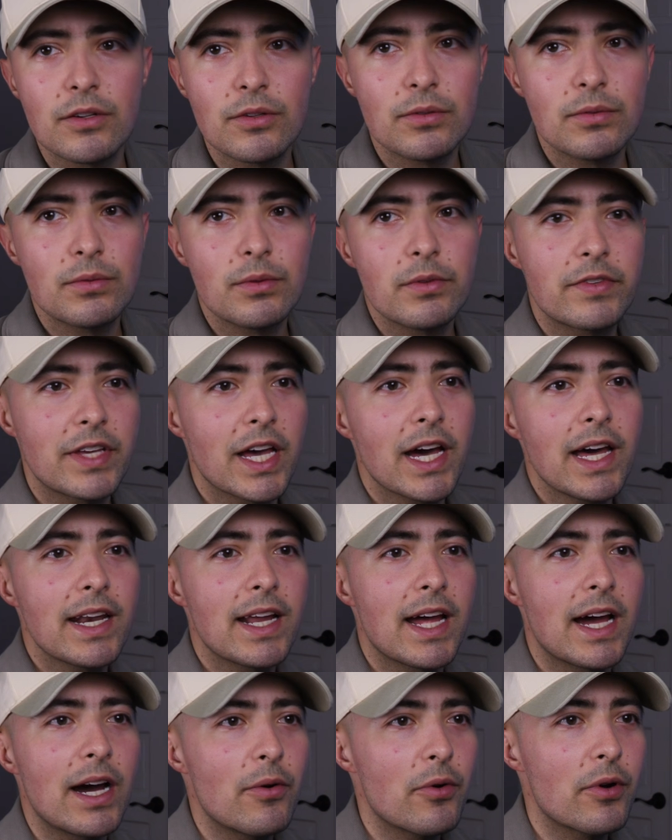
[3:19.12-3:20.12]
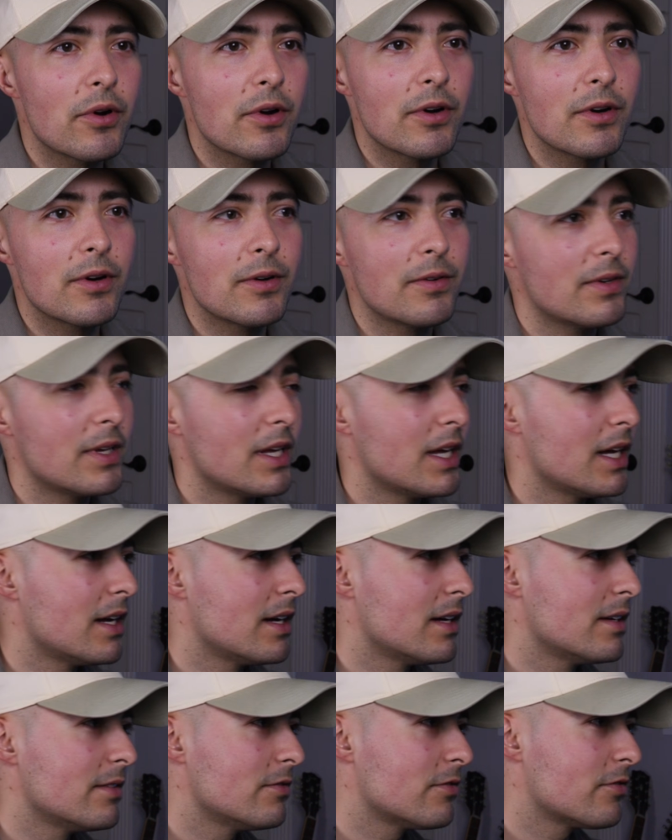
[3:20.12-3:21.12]
we've got our
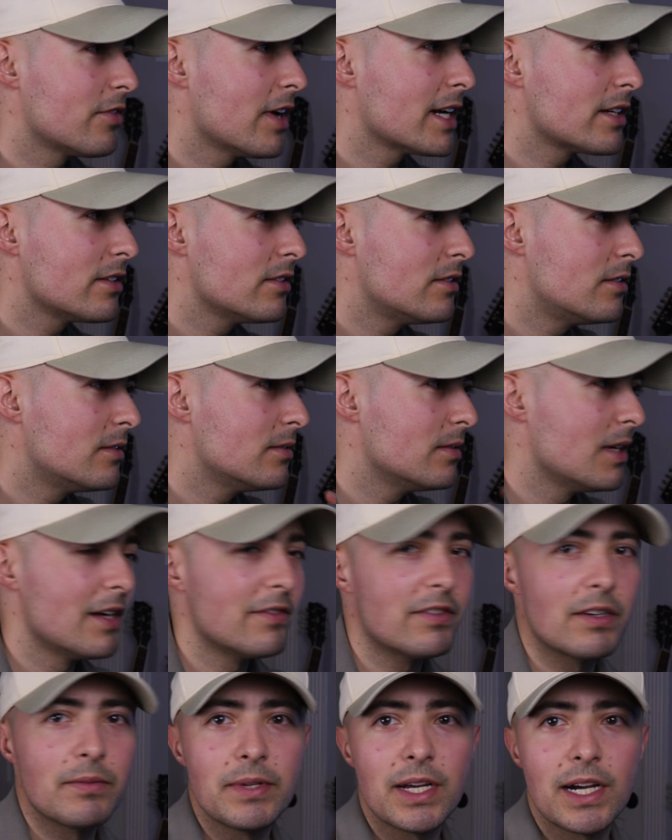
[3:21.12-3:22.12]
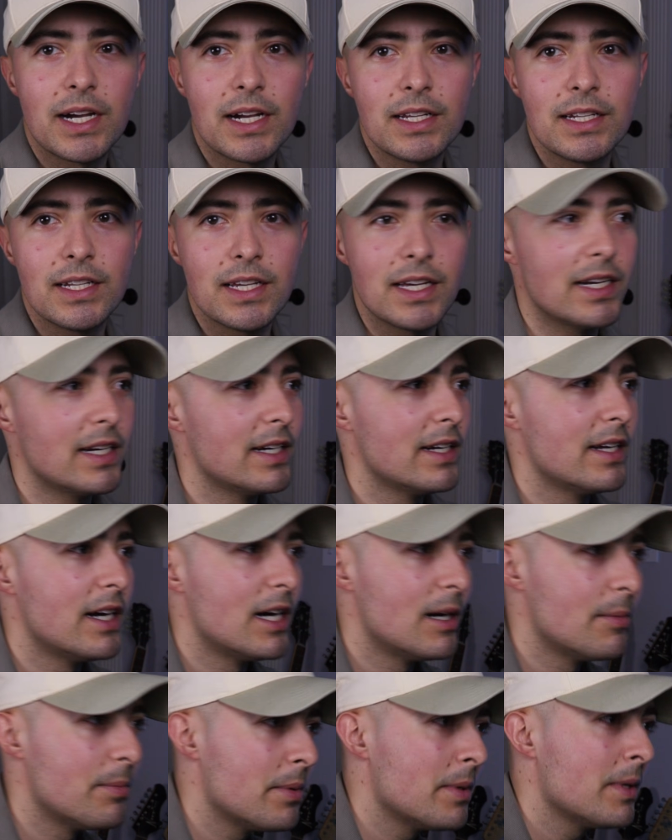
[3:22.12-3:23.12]
Fractal FM9 edit
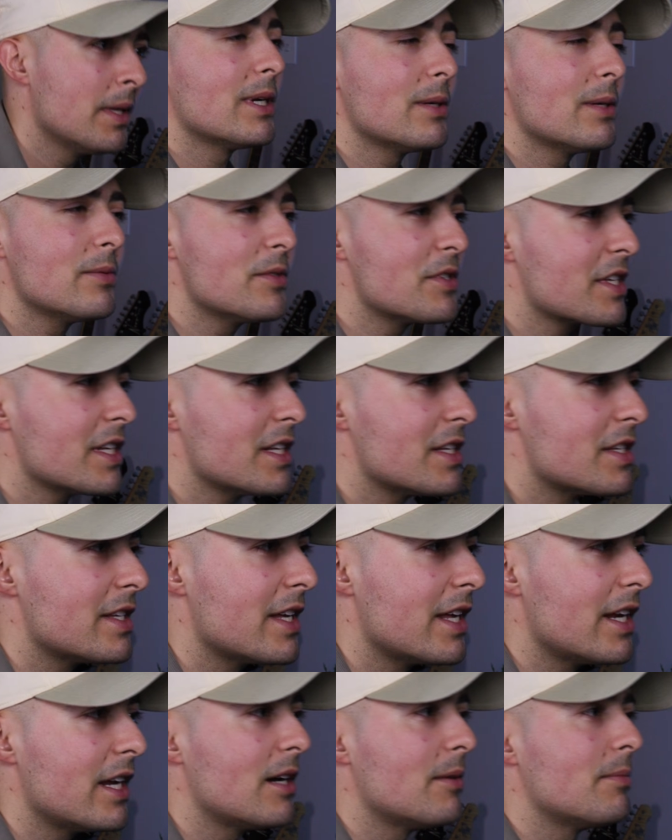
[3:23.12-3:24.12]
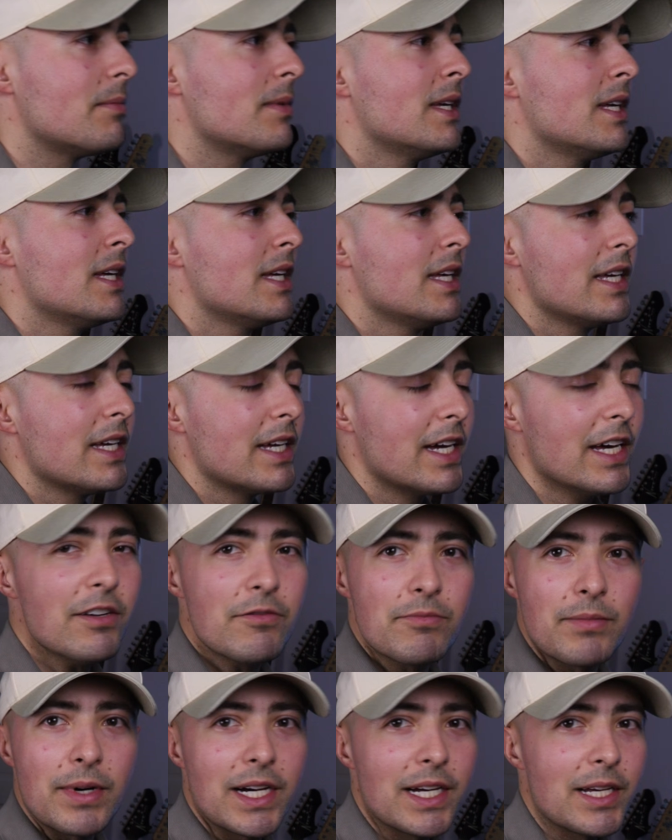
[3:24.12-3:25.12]
up. I'm just gonna set up kind of
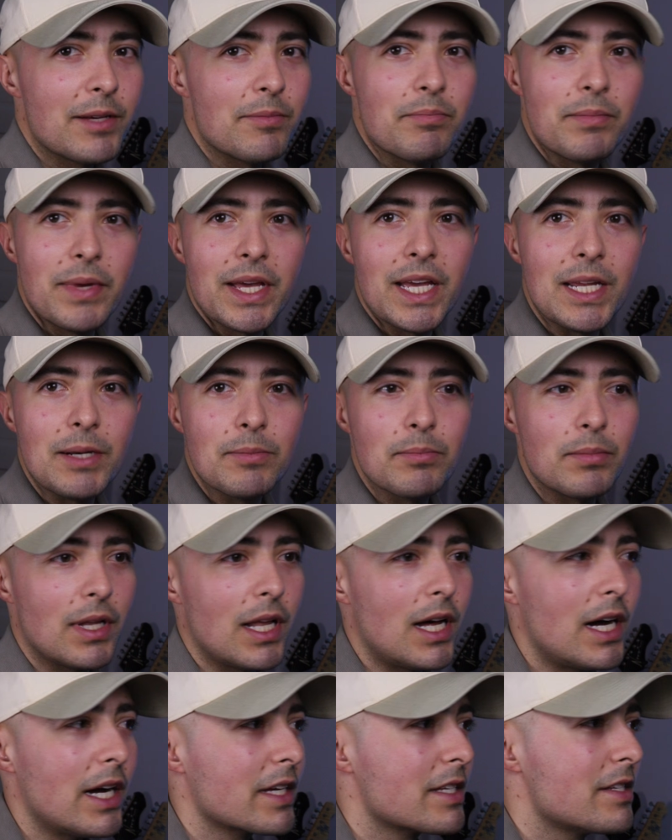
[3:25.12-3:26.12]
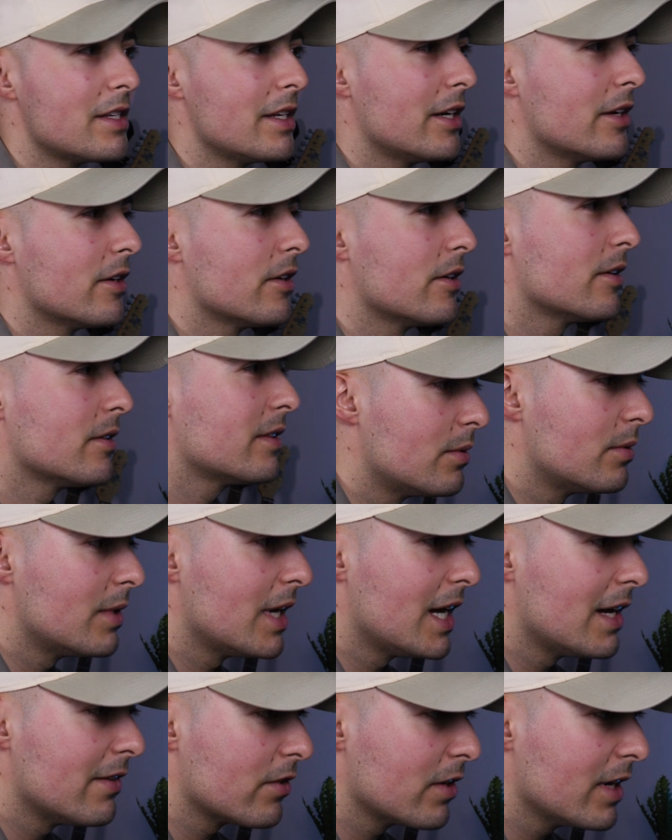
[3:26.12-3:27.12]
my main blocks here. We'll
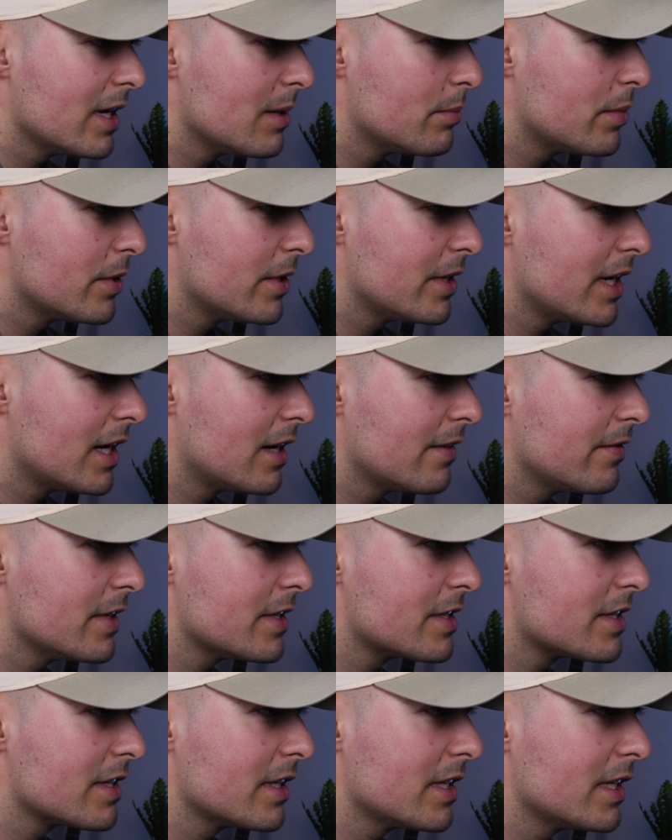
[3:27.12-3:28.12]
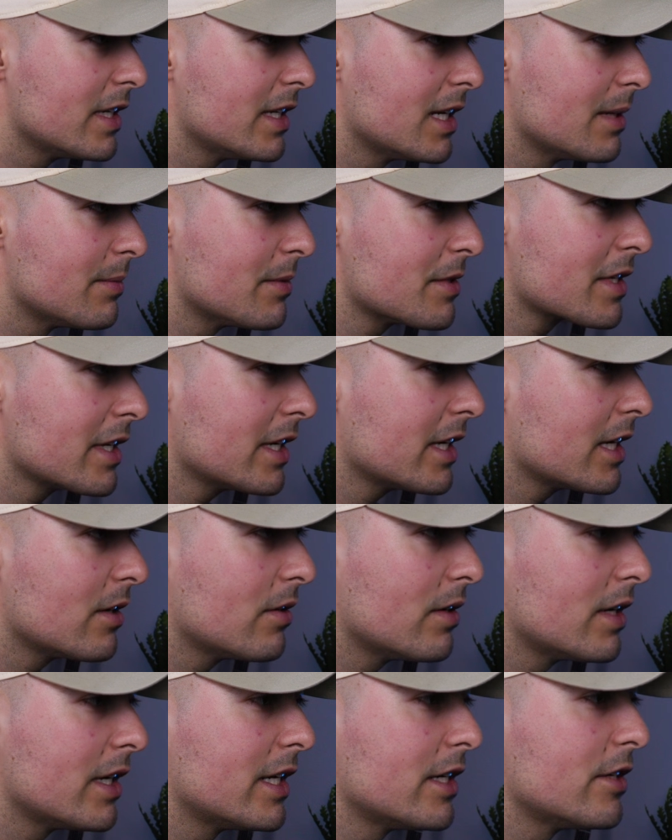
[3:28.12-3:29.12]
have our input, obviously. I'm just gonna go
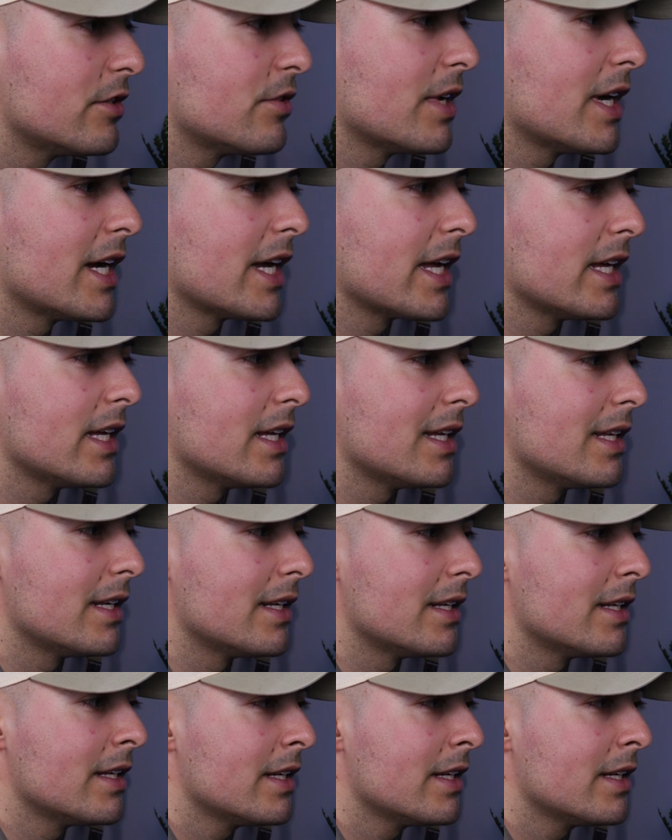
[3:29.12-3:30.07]
ahead and drag in